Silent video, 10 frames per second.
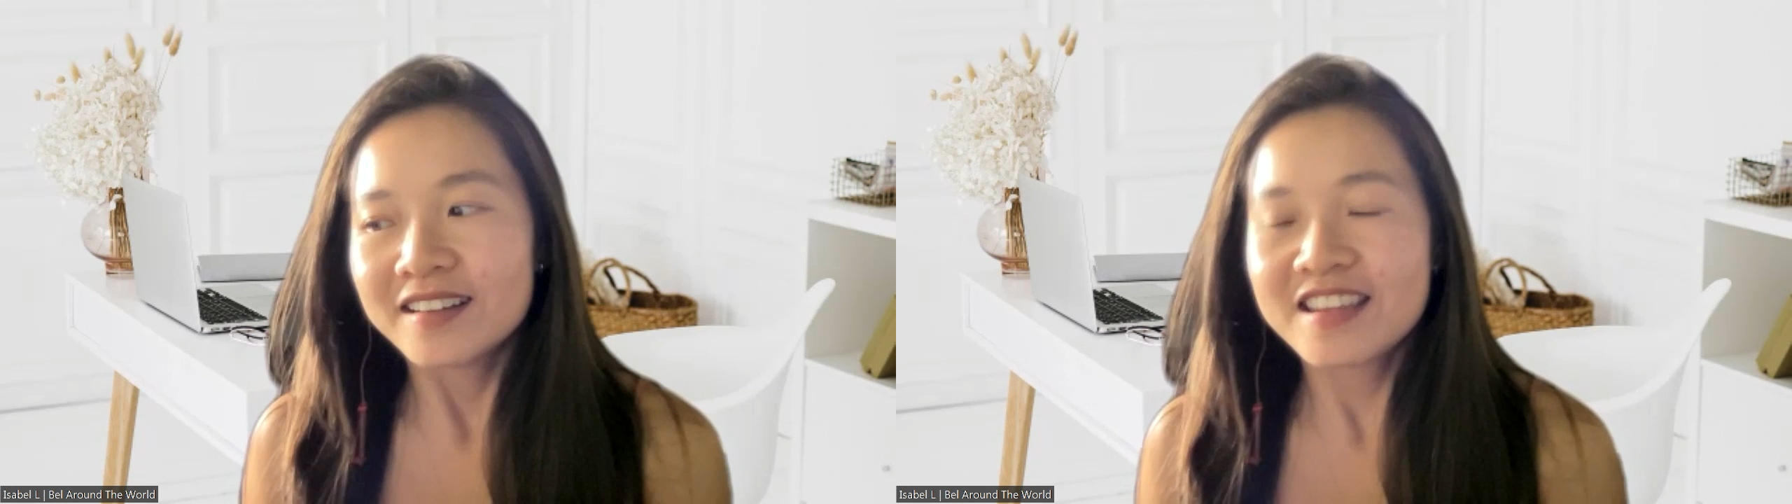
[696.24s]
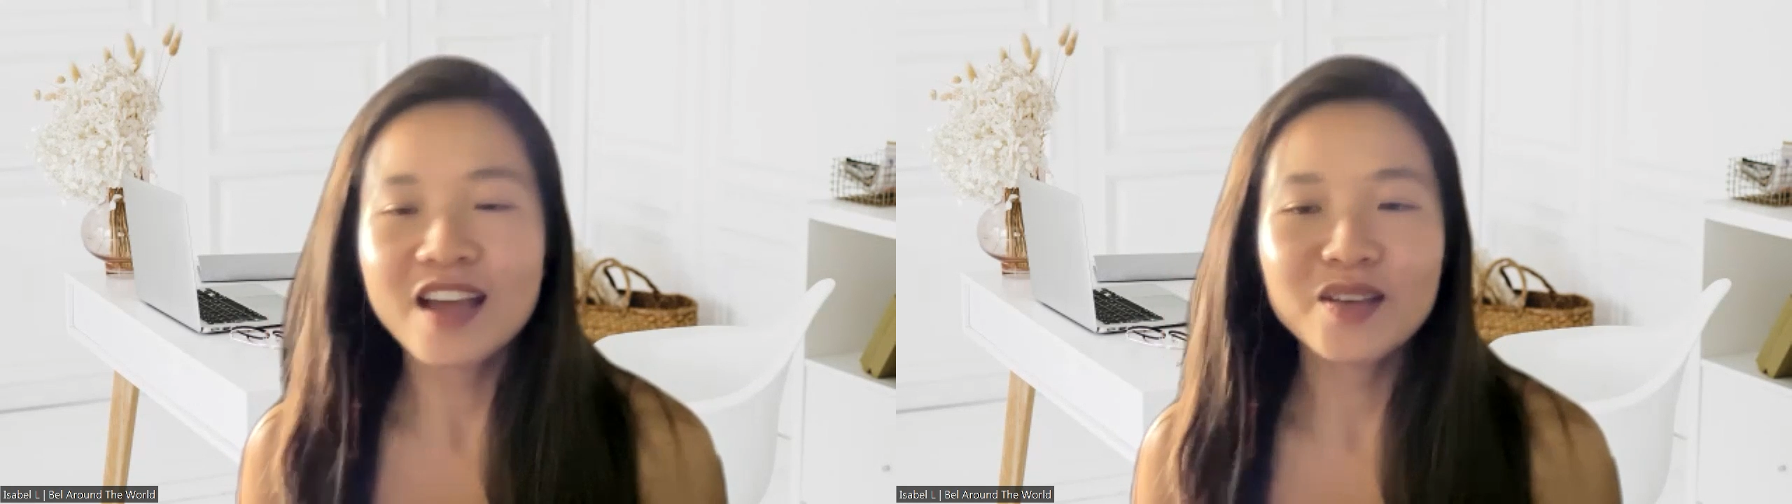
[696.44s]

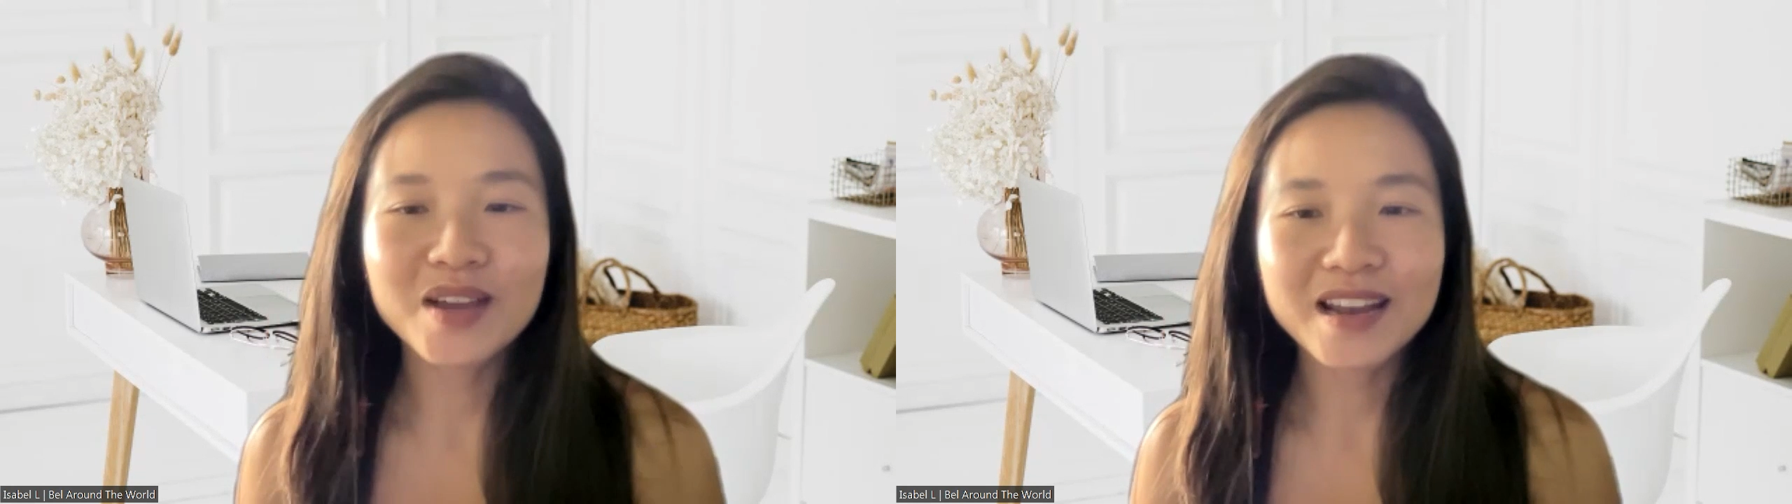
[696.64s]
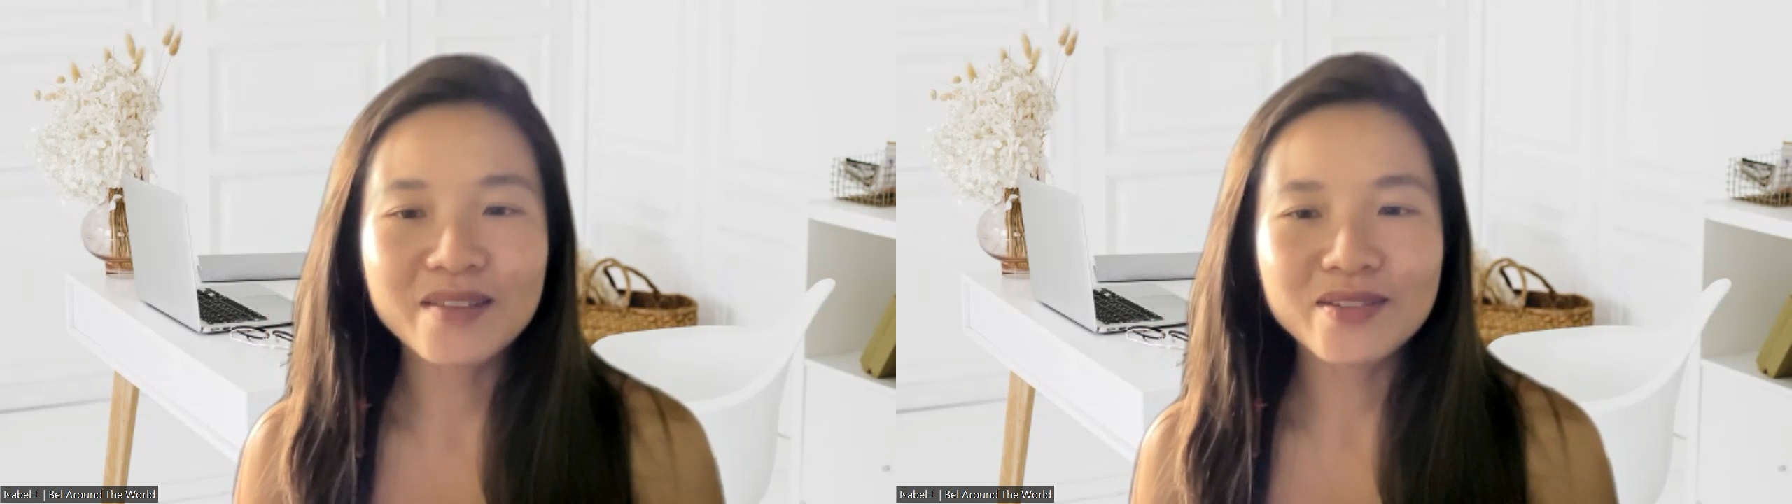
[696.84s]
yeah, you
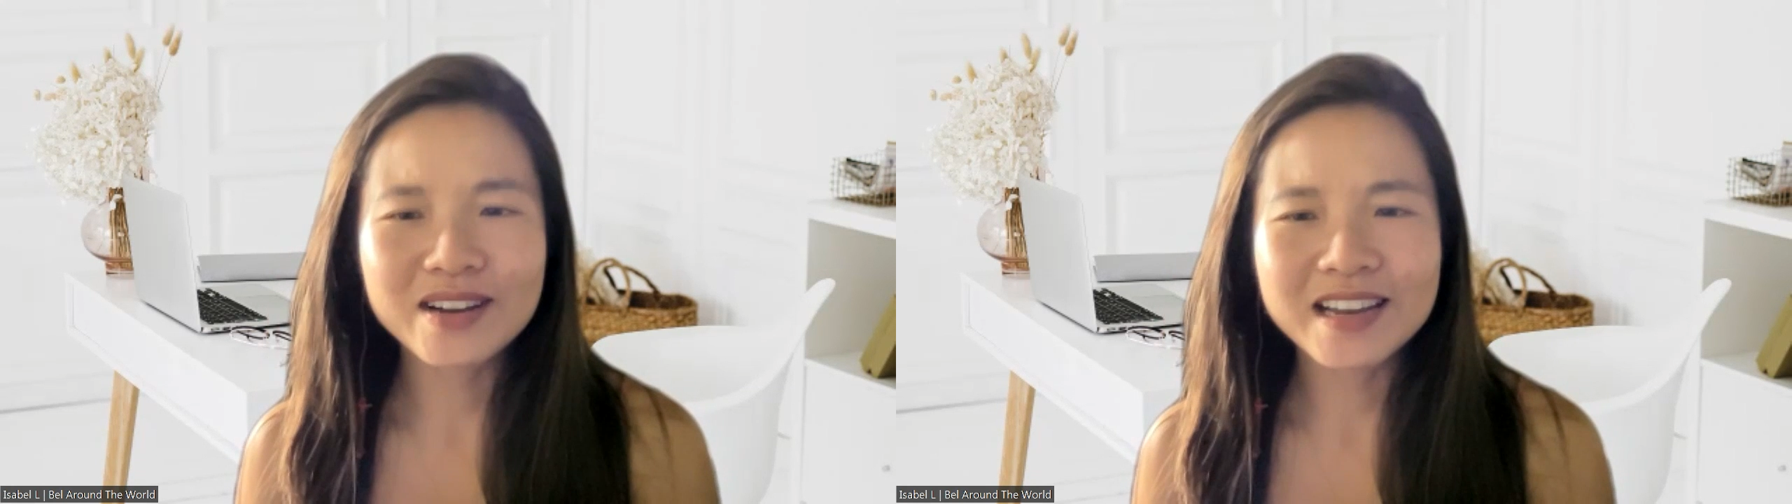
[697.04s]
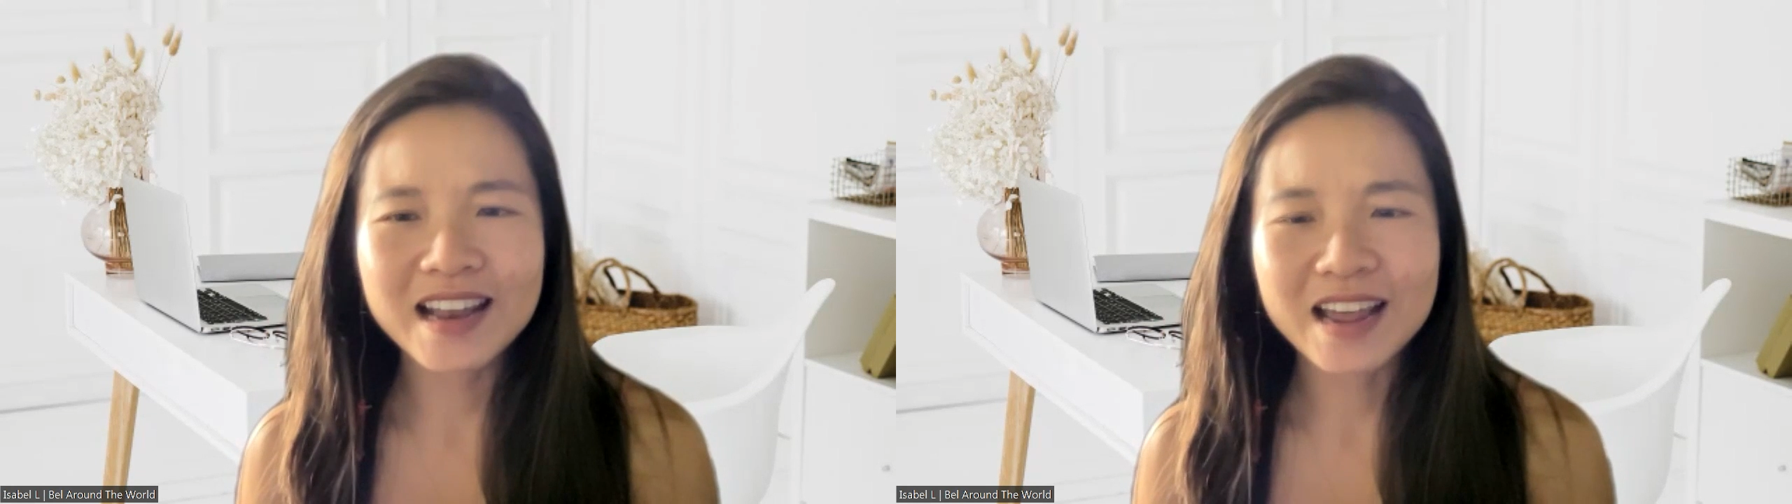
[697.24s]
can never
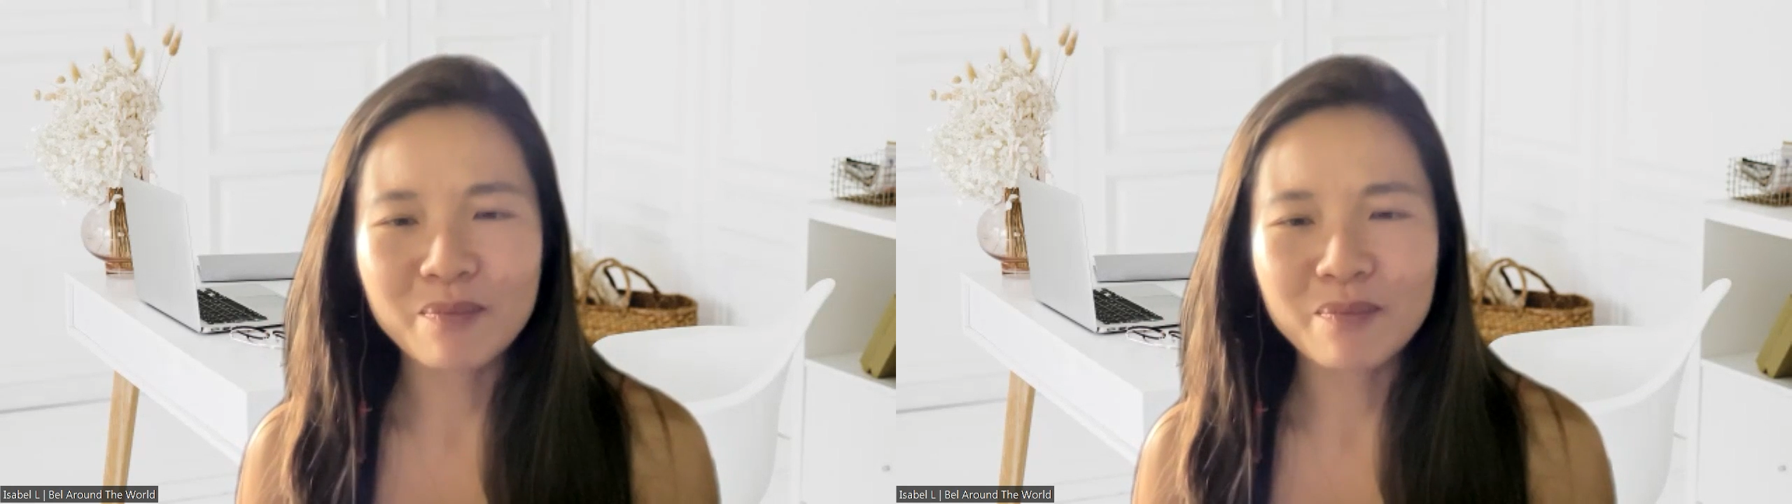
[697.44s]
really like